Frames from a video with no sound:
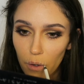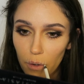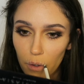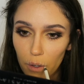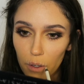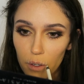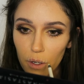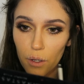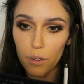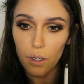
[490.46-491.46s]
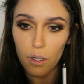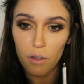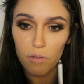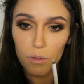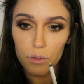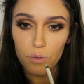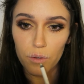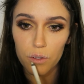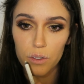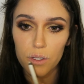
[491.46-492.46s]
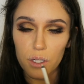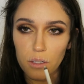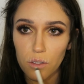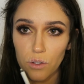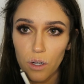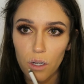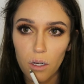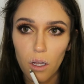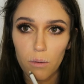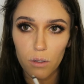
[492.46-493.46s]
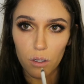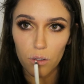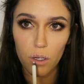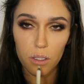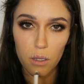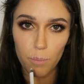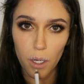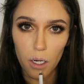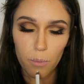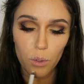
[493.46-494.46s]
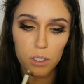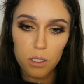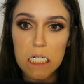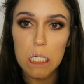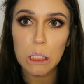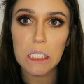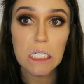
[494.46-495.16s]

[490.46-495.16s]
Alright, and now that I have those first 6 drawn, I'm going to go on to the bottom one, so...